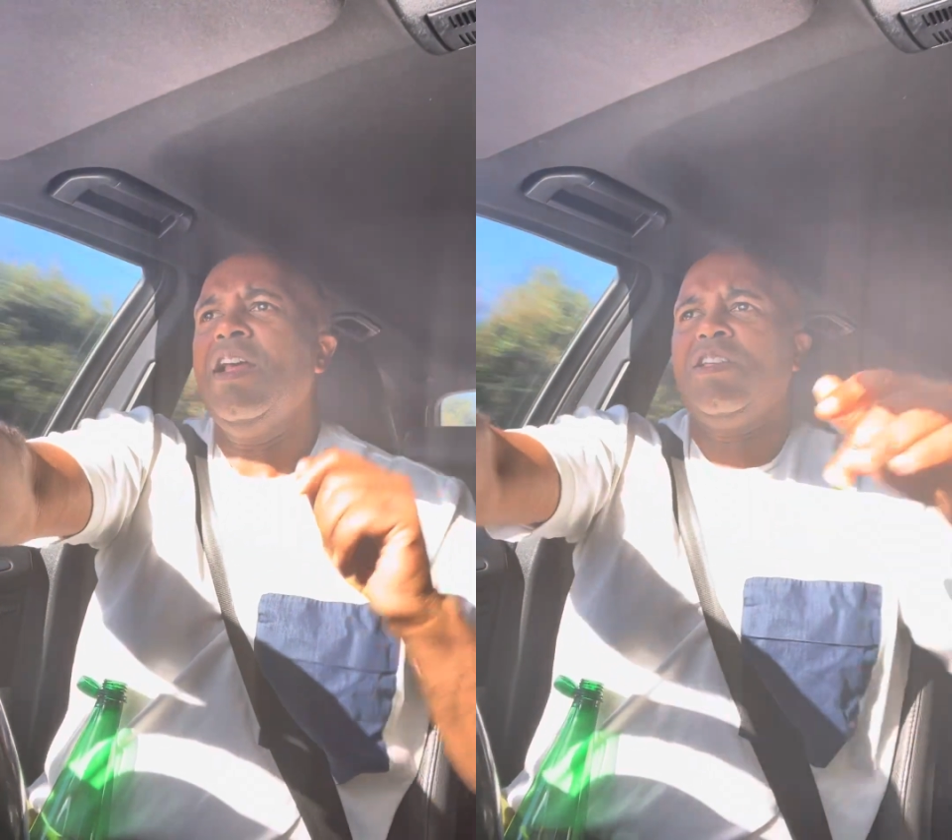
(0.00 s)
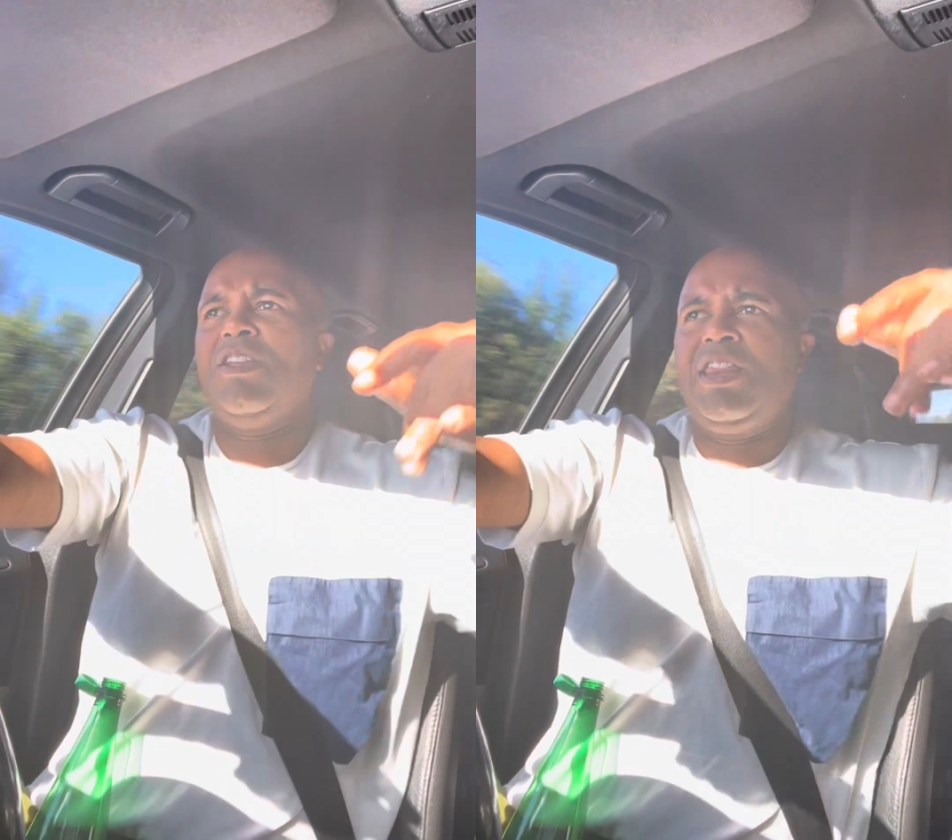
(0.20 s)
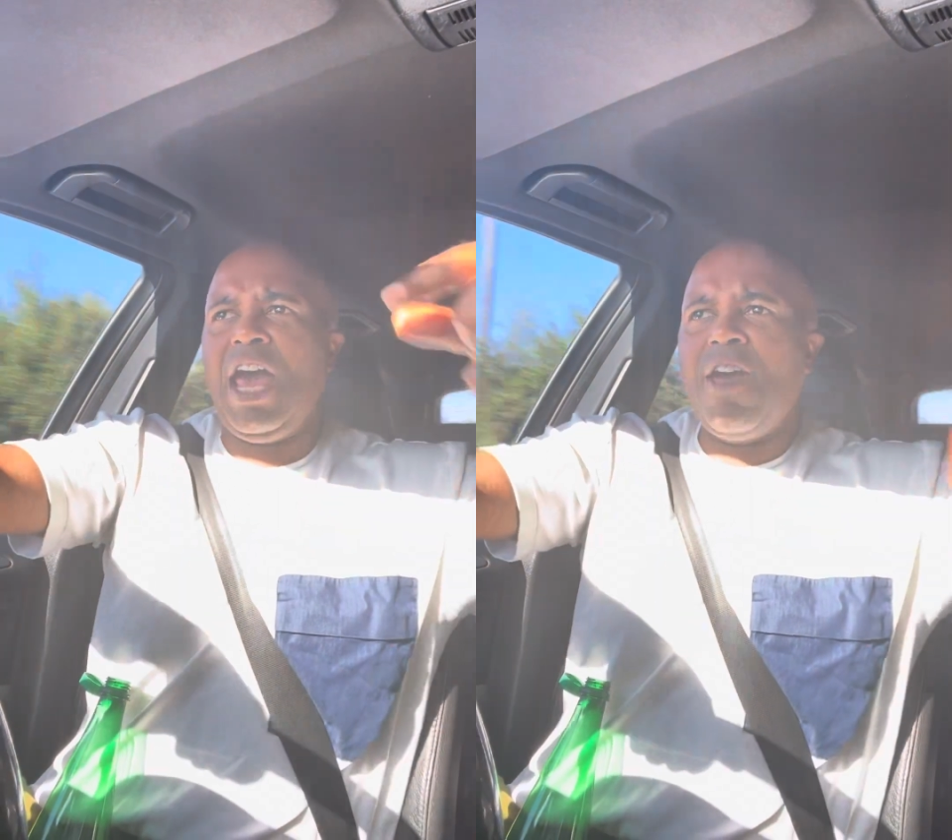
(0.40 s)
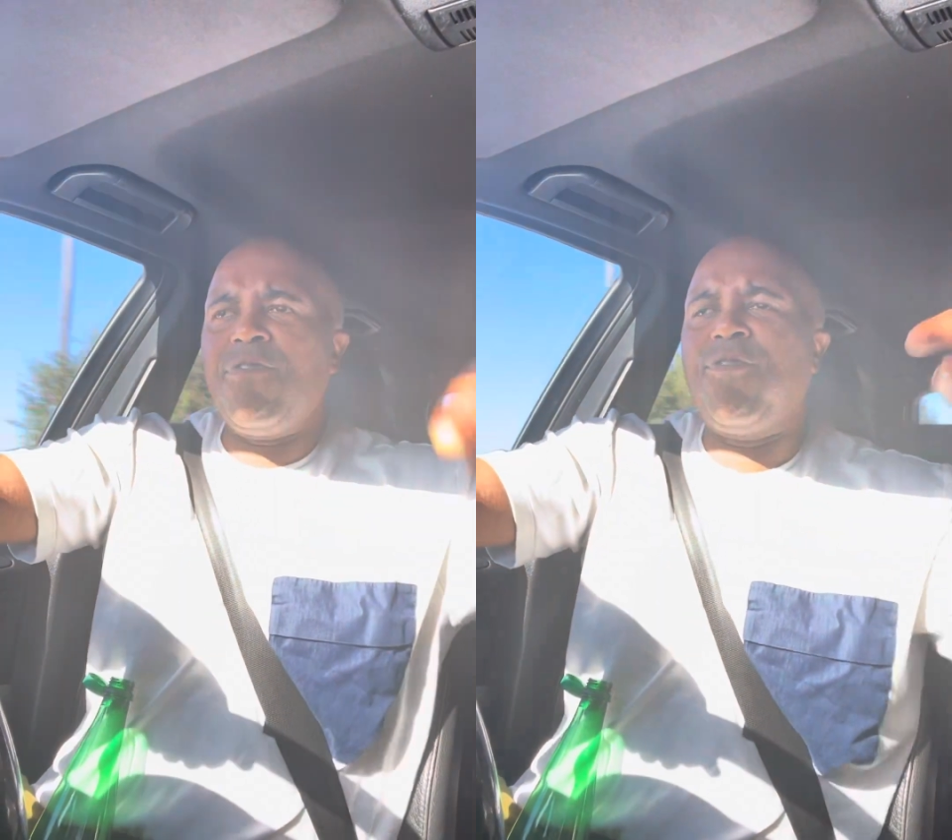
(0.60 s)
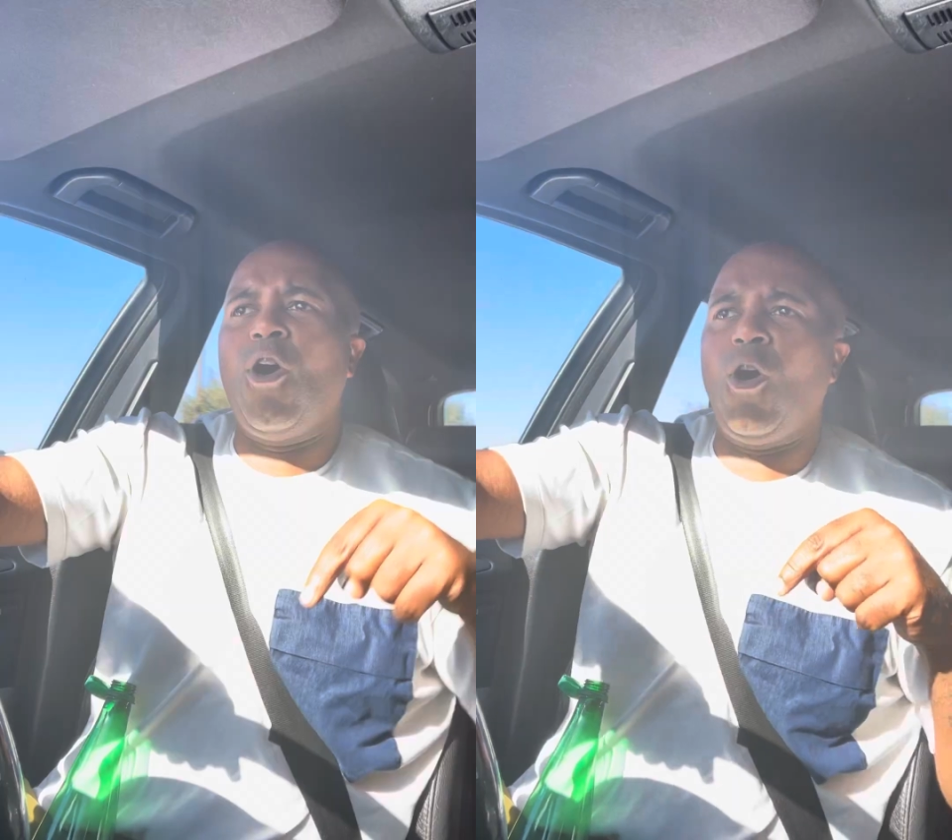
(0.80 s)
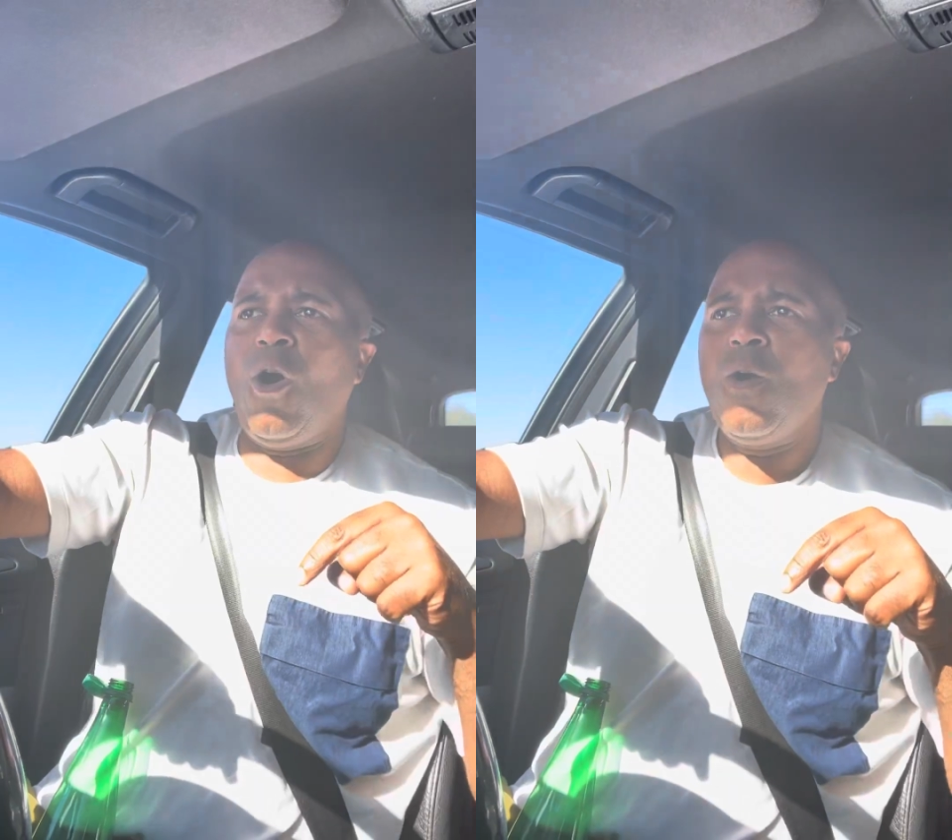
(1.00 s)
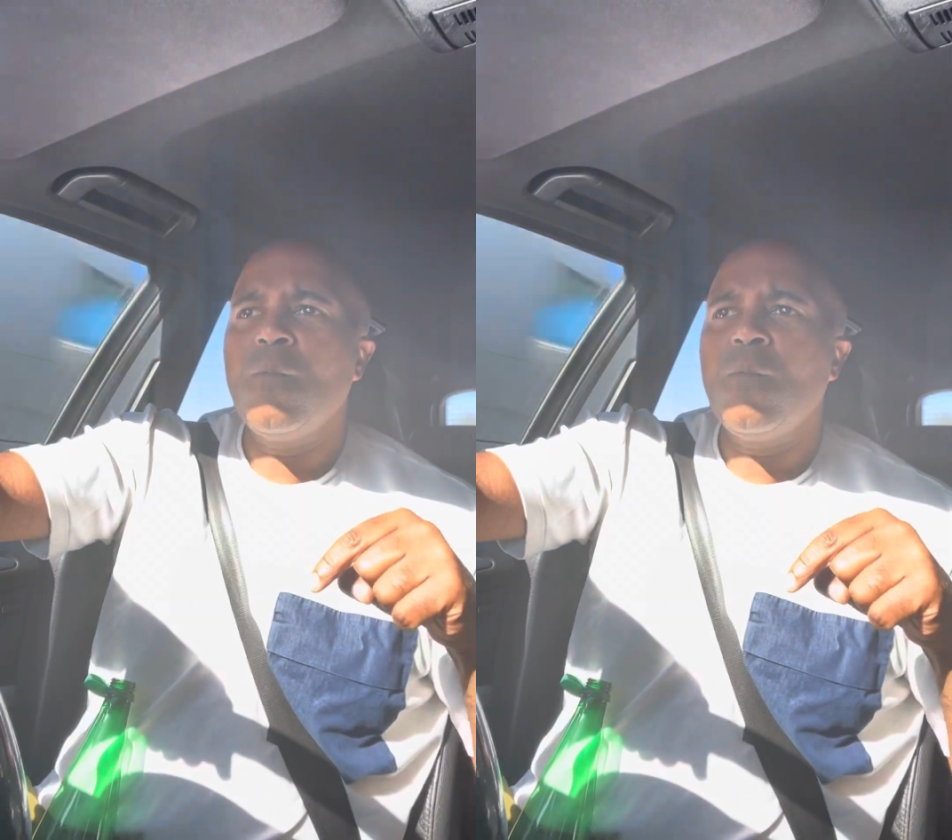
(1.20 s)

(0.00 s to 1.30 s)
So therefore,